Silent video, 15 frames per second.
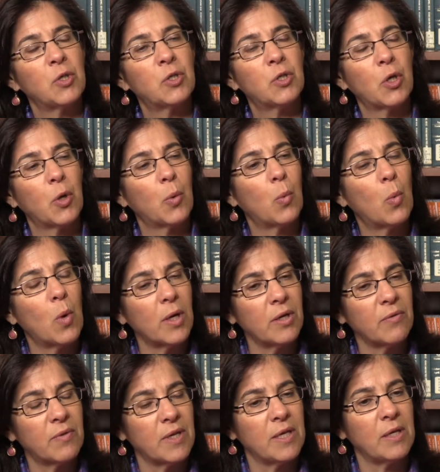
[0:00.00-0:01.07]
So
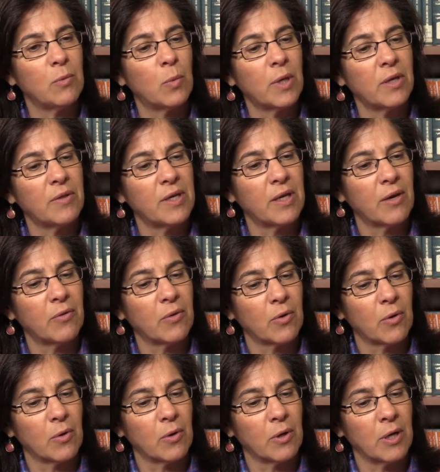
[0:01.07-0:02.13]
one of the one of the
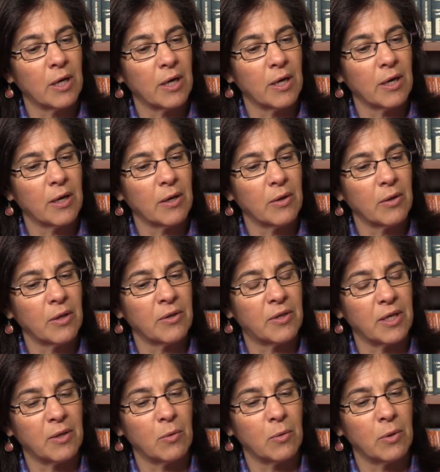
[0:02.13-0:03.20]
other uh, I
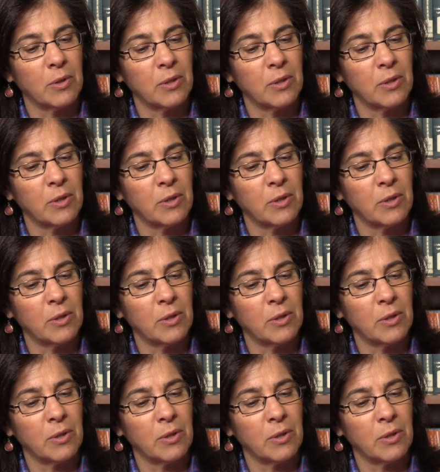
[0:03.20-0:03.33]
think